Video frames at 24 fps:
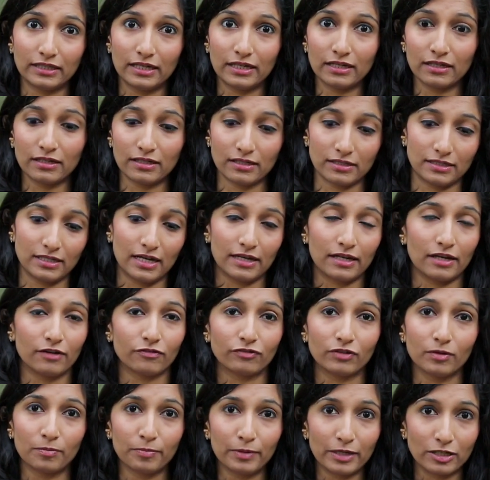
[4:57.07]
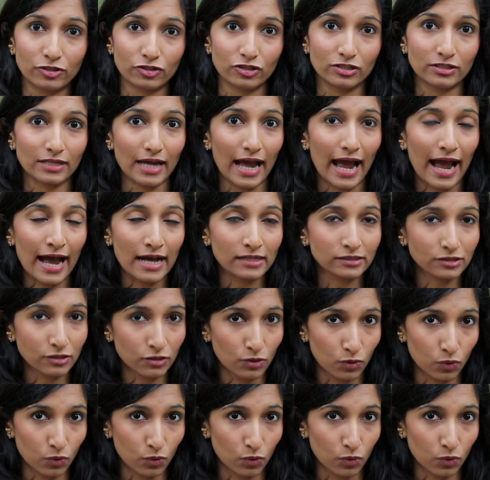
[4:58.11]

think is that if the patient has